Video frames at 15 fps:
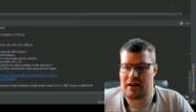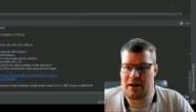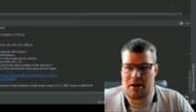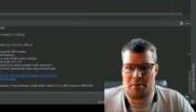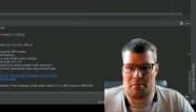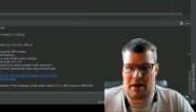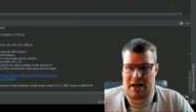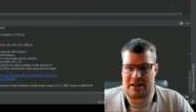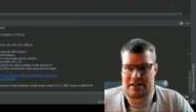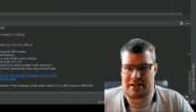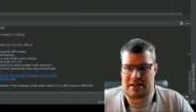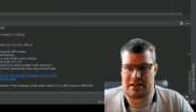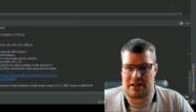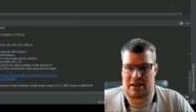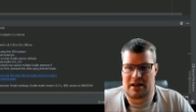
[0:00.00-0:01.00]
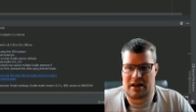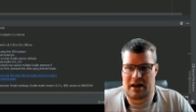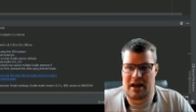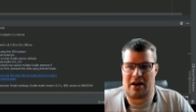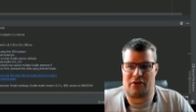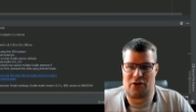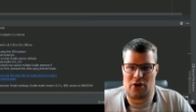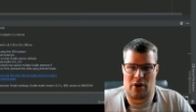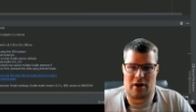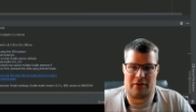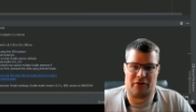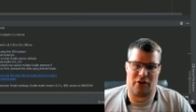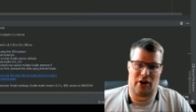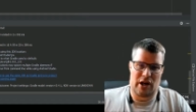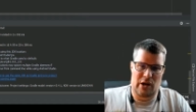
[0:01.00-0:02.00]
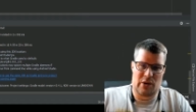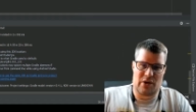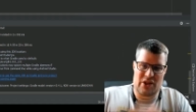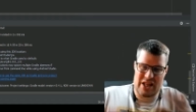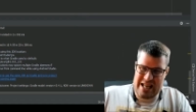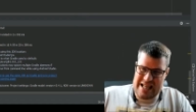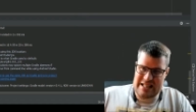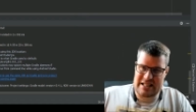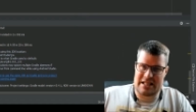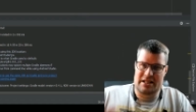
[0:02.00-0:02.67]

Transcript: But if you are following this,